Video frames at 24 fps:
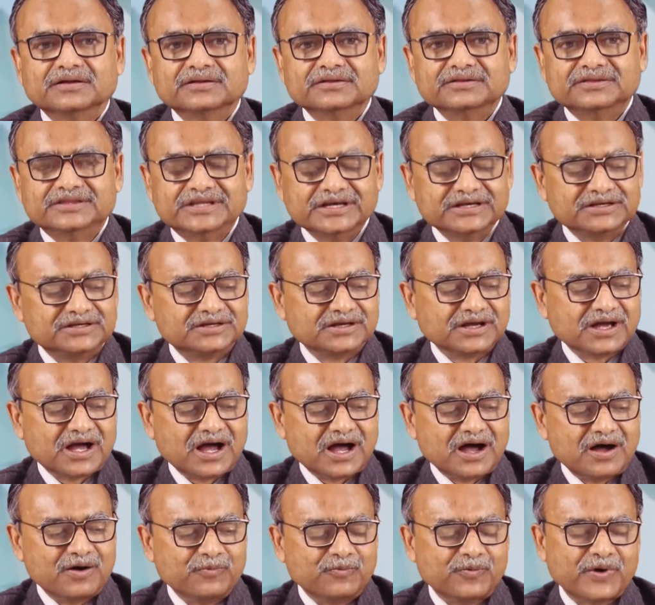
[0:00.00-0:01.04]
these
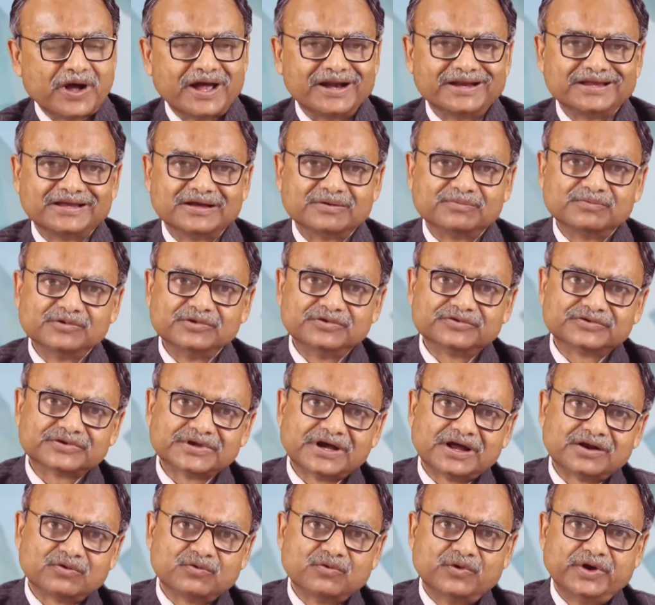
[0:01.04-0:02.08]
variables
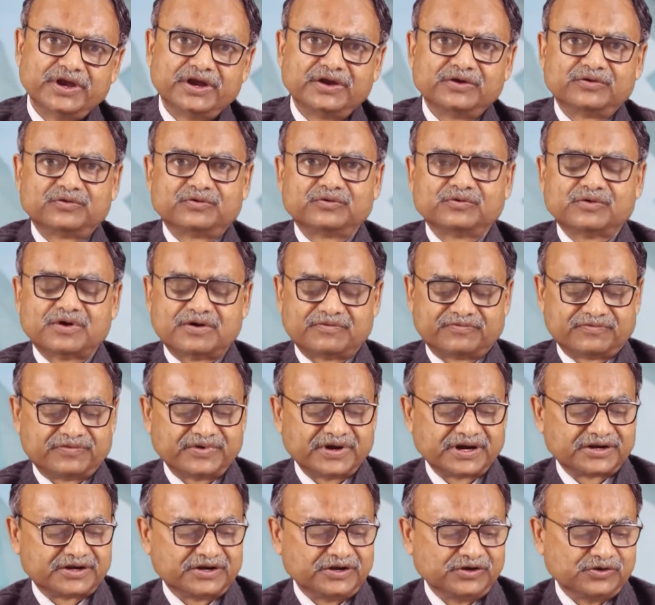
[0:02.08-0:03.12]
are going to
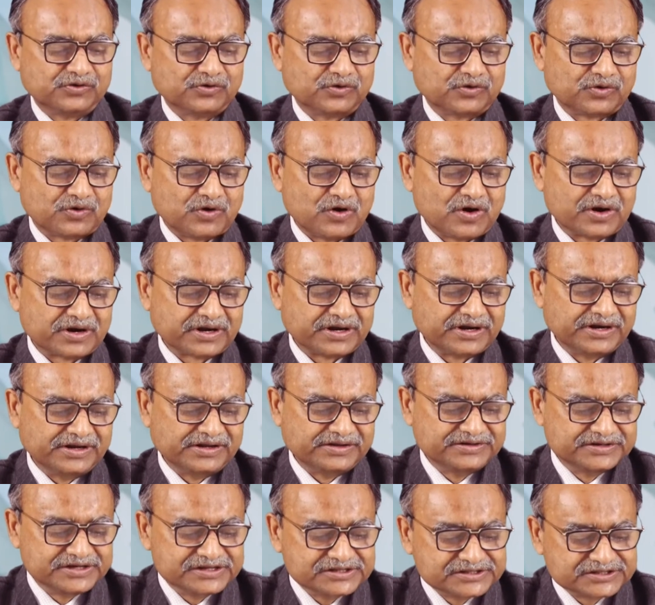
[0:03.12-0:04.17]
affect your
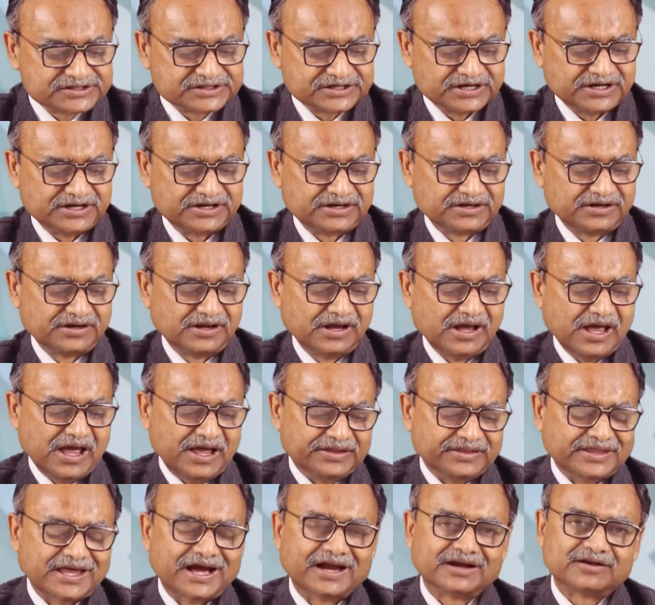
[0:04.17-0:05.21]
organization,
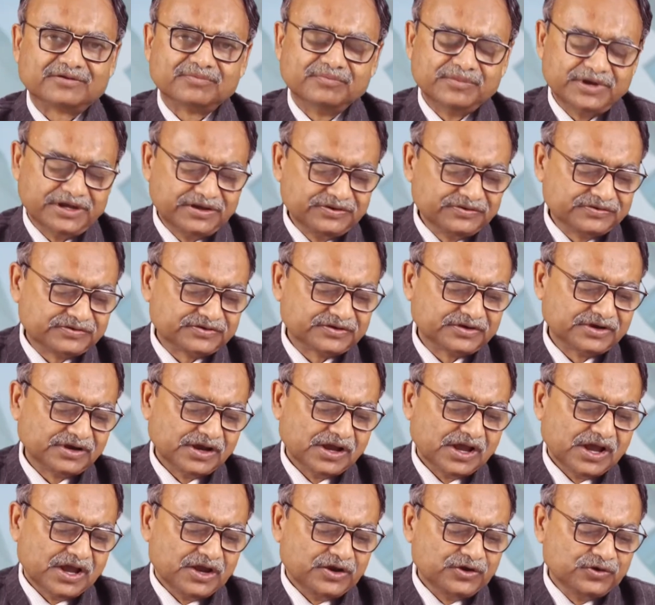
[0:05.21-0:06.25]
that means
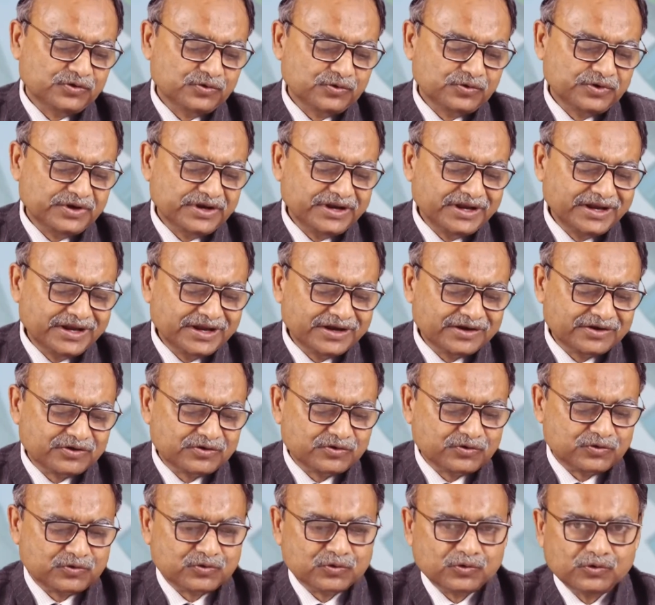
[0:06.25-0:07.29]
you
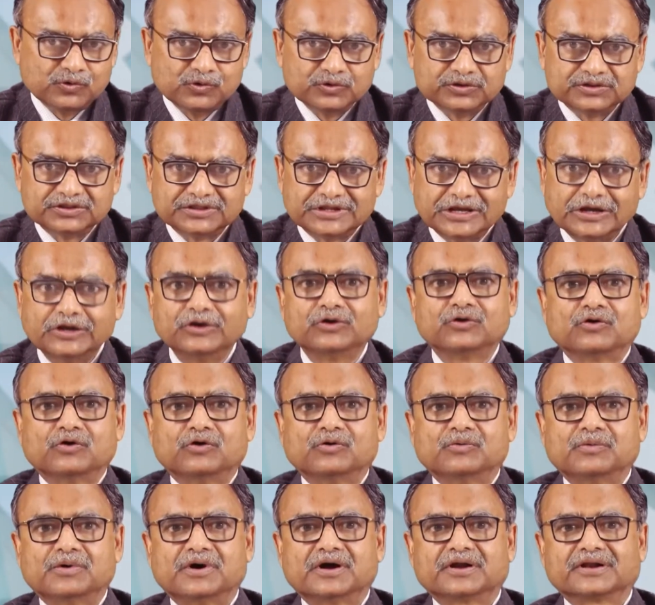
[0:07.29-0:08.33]
need to think
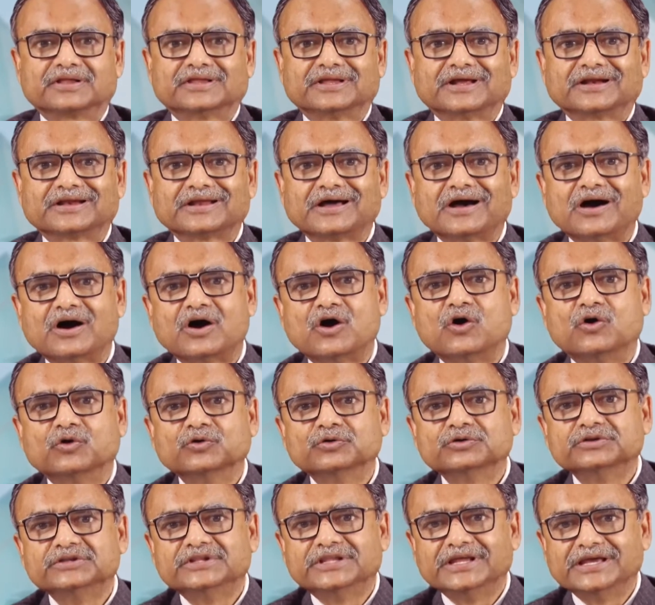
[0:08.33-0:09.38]
over that
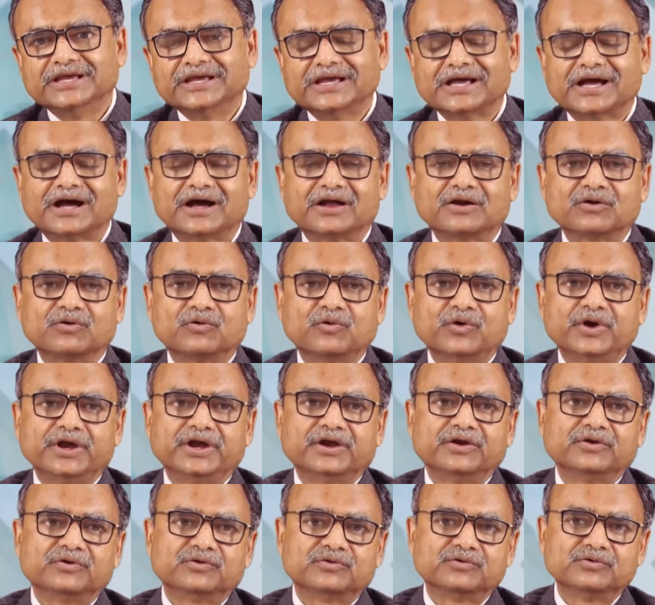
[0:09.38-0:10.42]
how they are
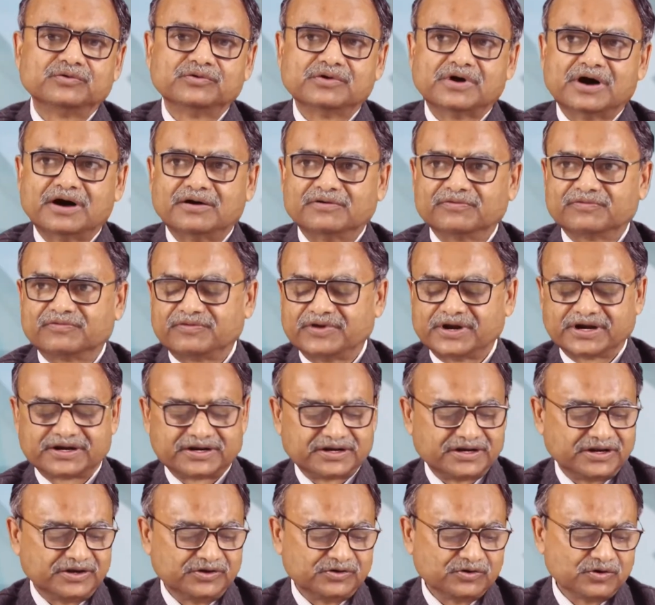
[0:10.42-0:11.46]
going to
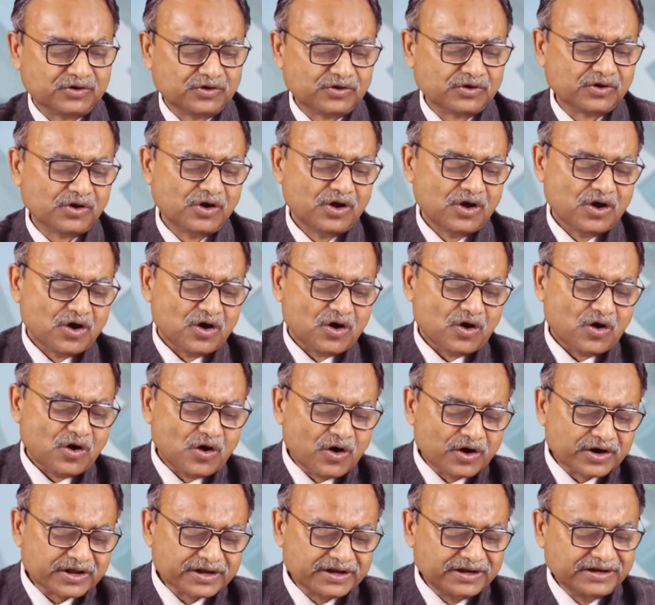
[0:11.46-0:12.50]
affect your
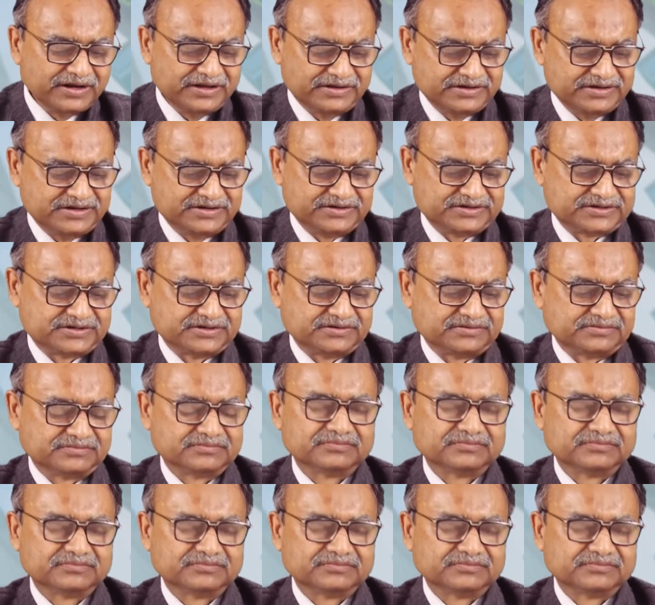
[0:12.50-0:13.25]
organization.